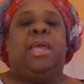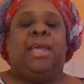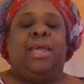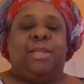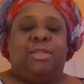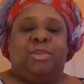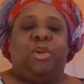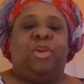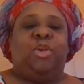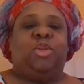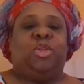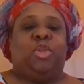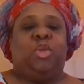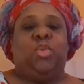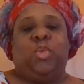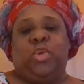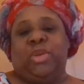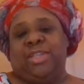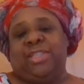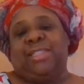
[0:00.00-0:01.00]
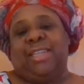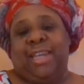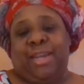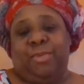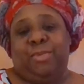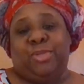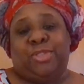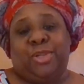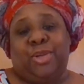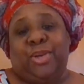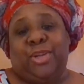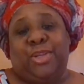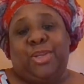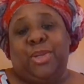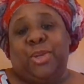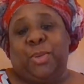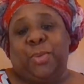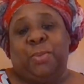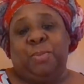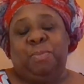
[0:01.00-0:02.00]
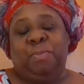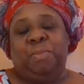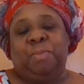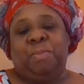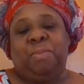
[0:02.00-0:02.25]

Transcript: he's going to do what he said he was going to do.